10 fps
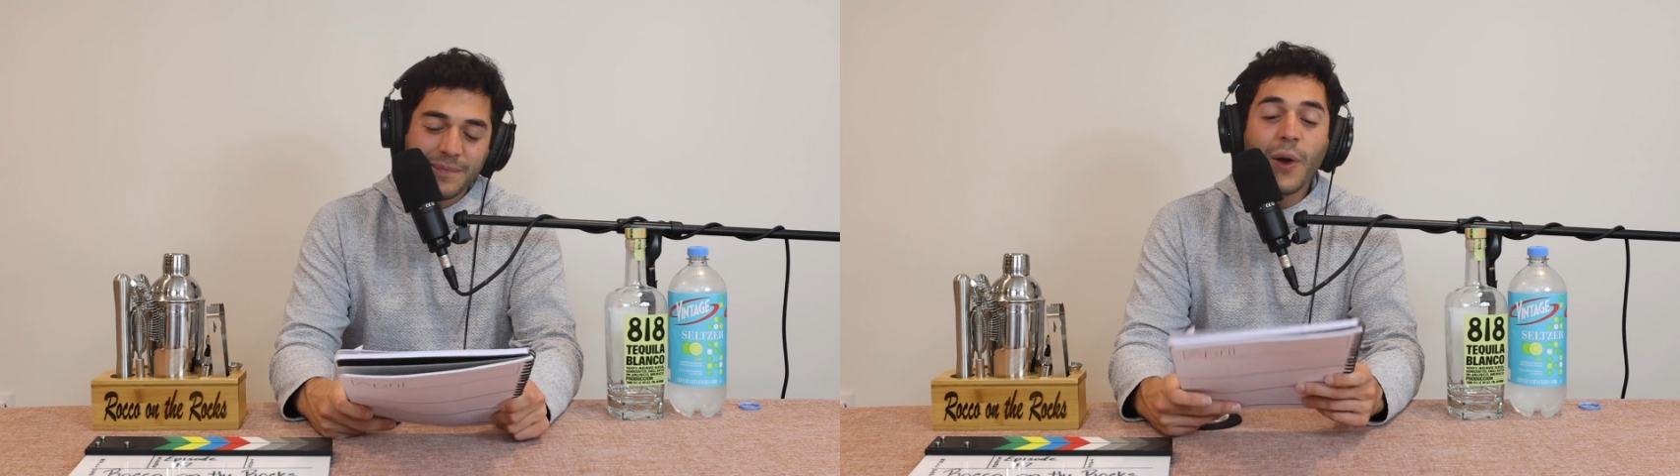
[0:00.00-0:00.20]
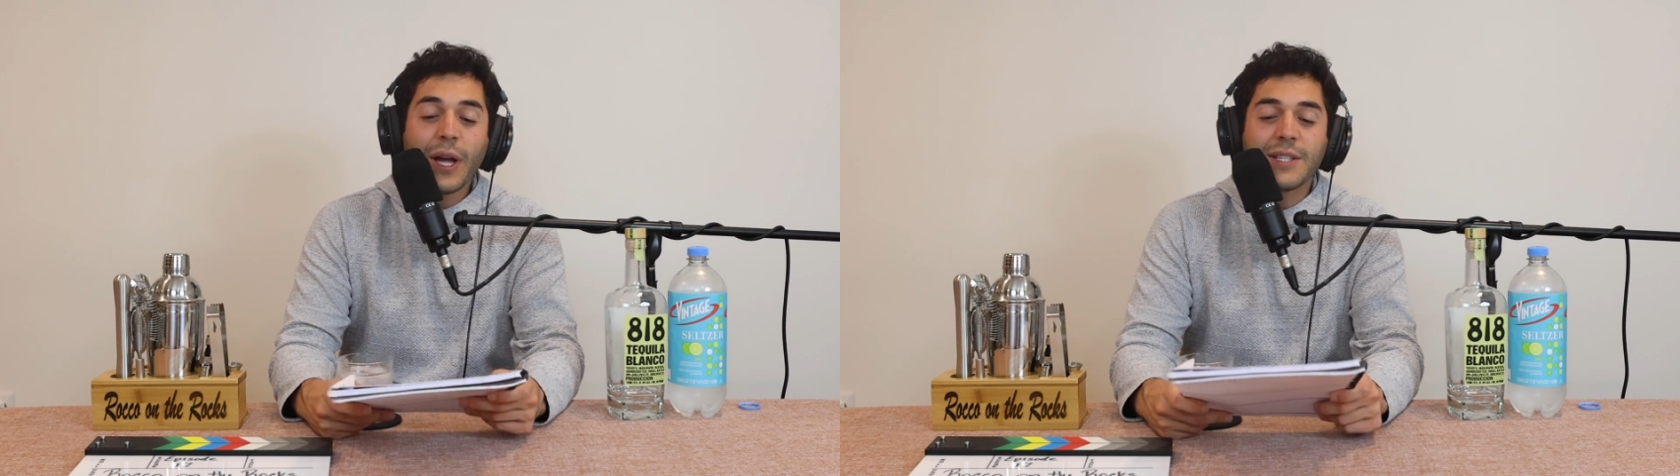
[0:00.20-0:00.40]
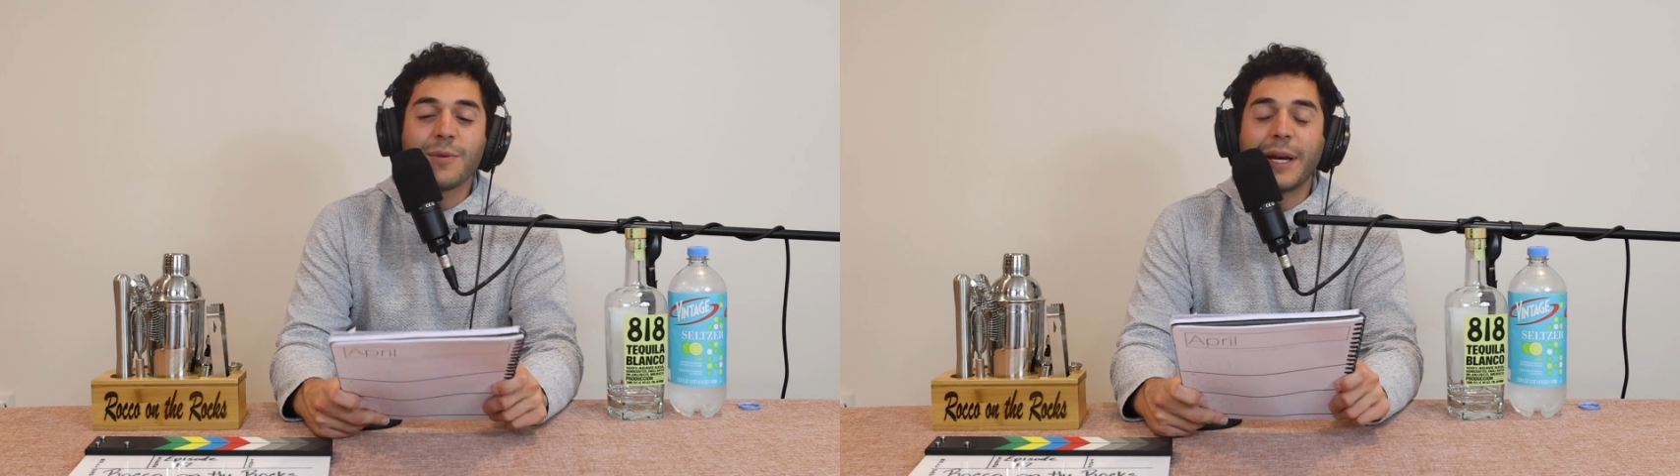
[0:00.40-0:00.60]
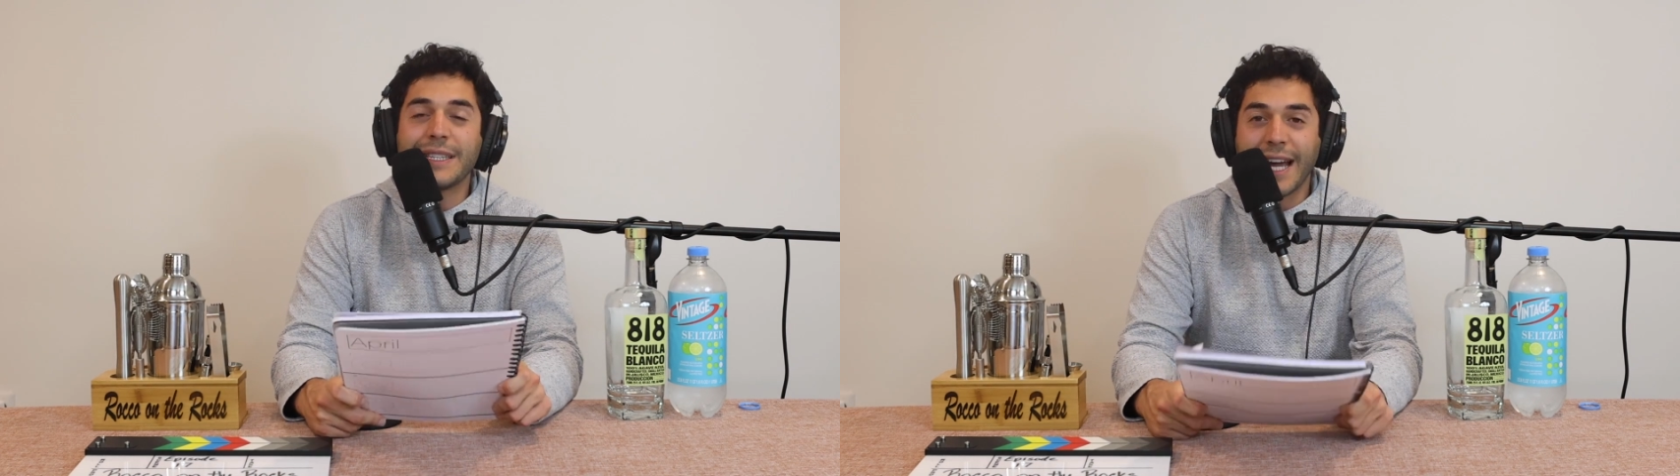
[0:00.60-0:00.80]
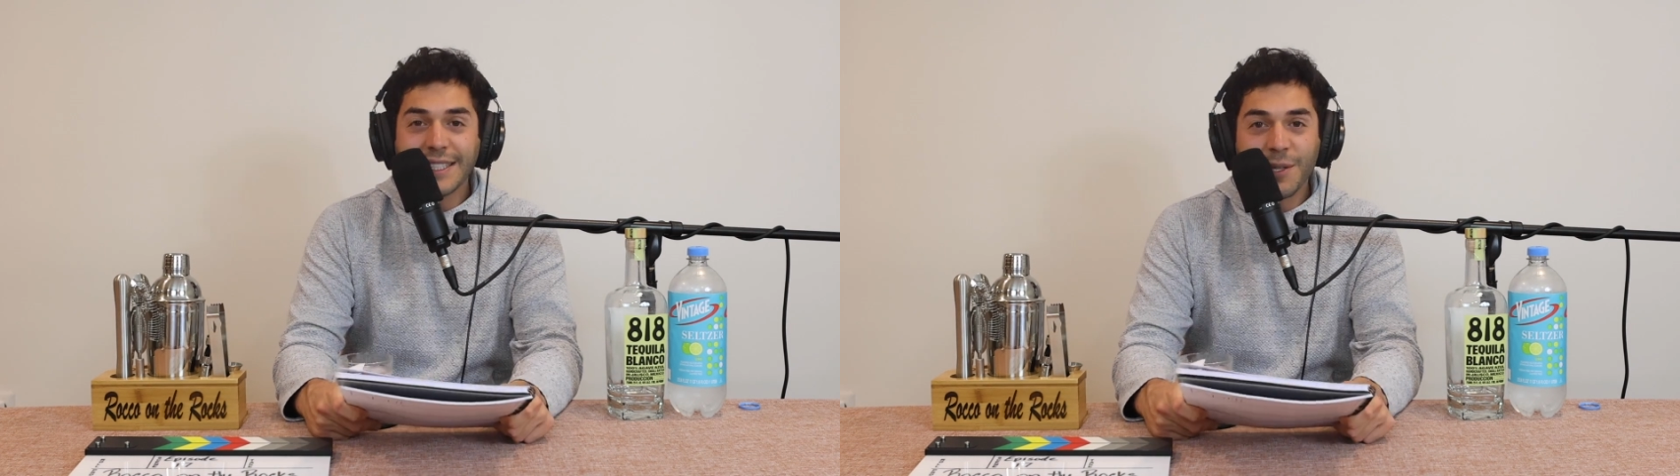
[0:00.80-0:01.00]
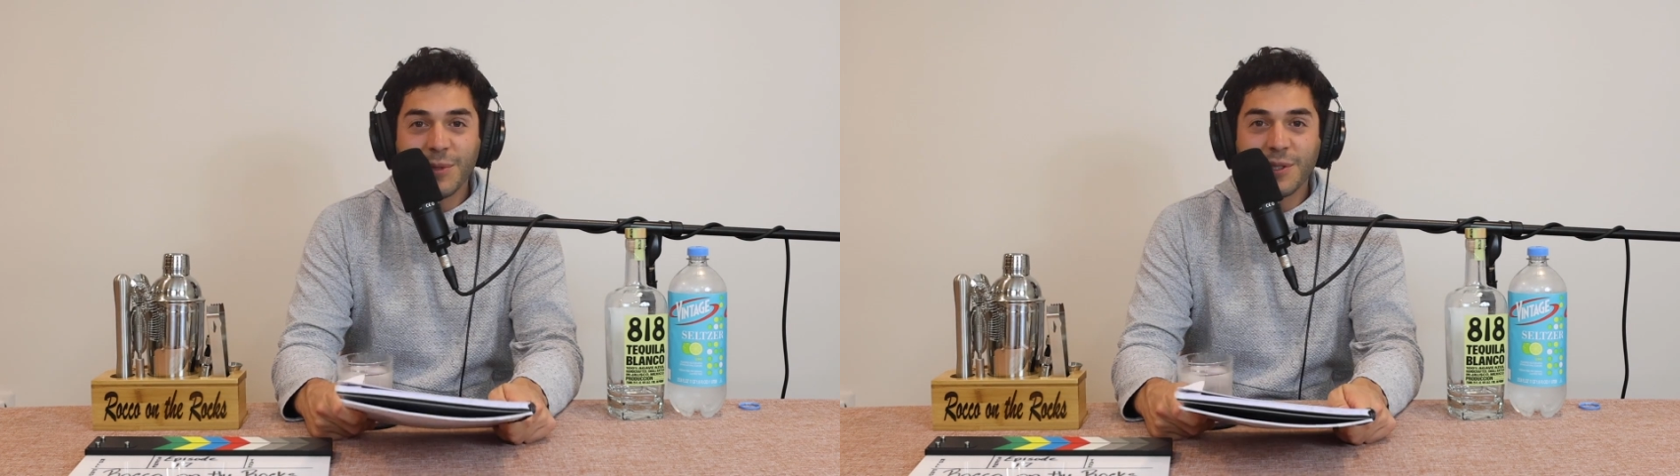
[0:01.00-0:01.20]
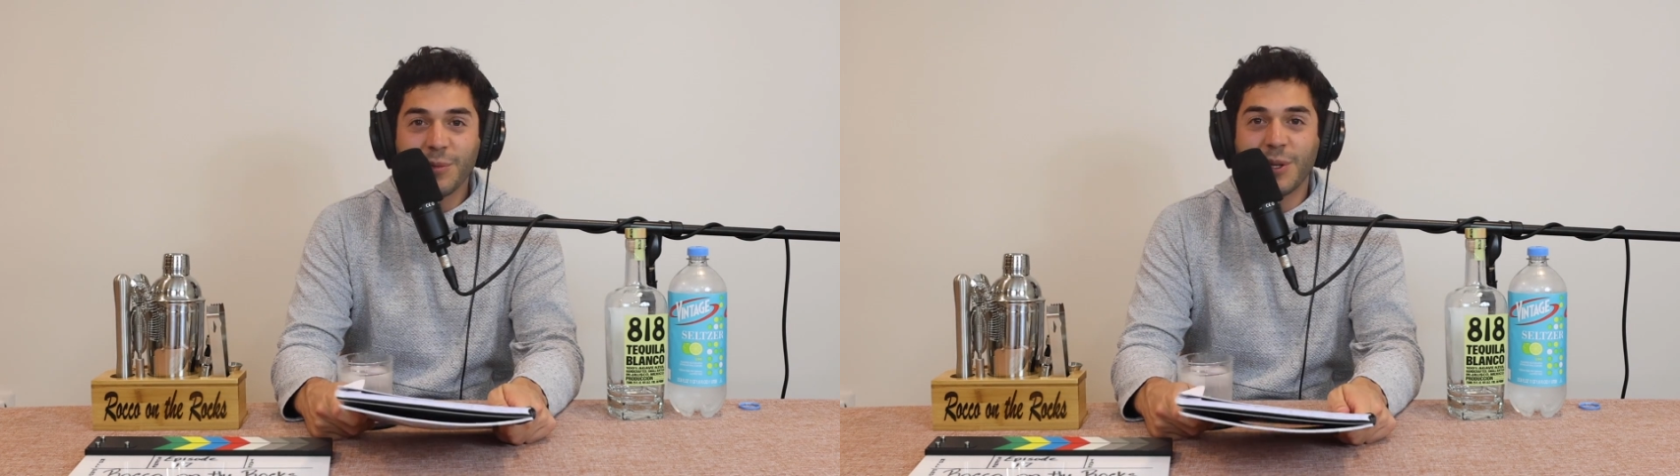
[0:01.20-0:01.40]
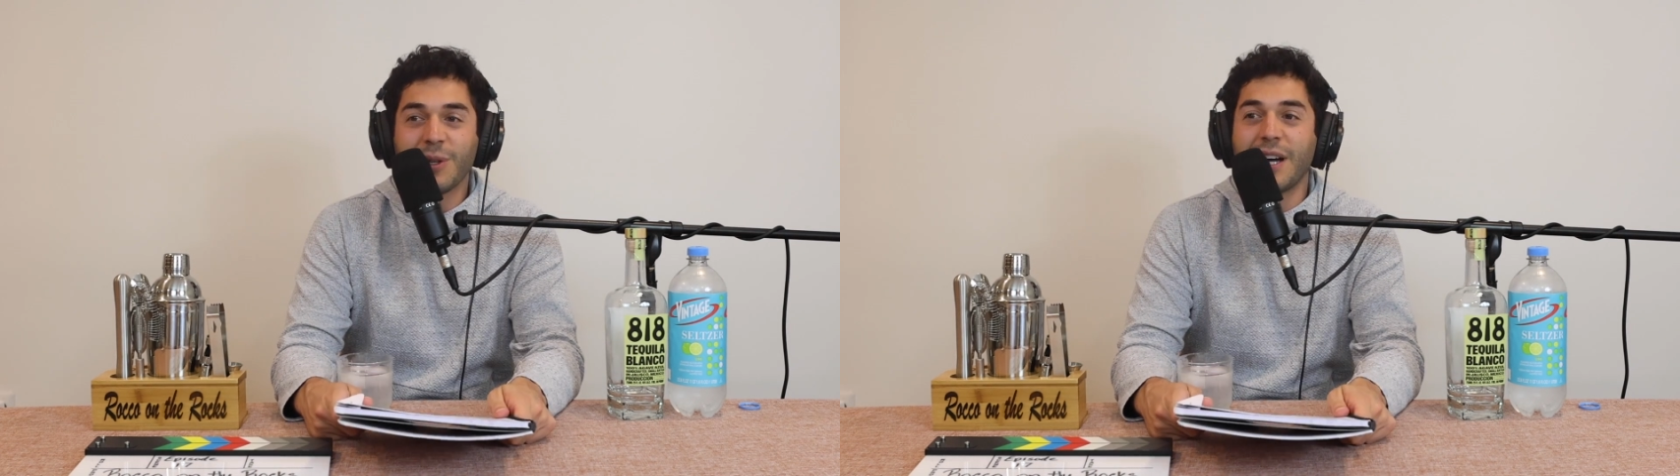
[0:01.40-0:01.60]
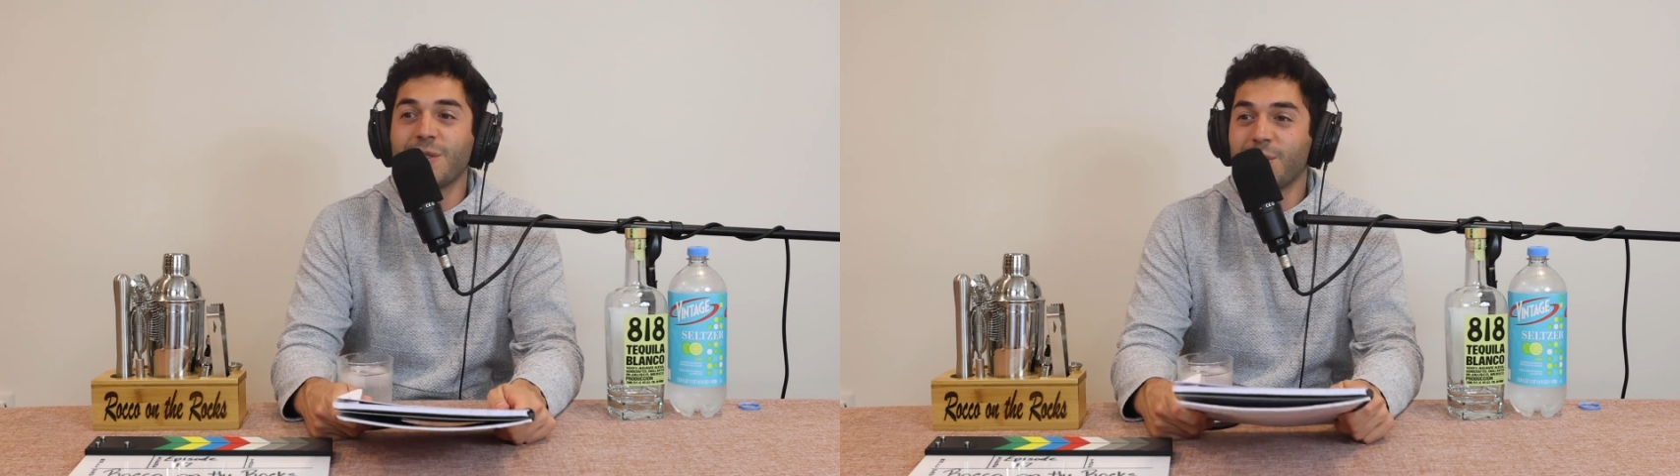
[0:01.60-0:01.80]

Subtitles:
Okay, so my last episode with you guys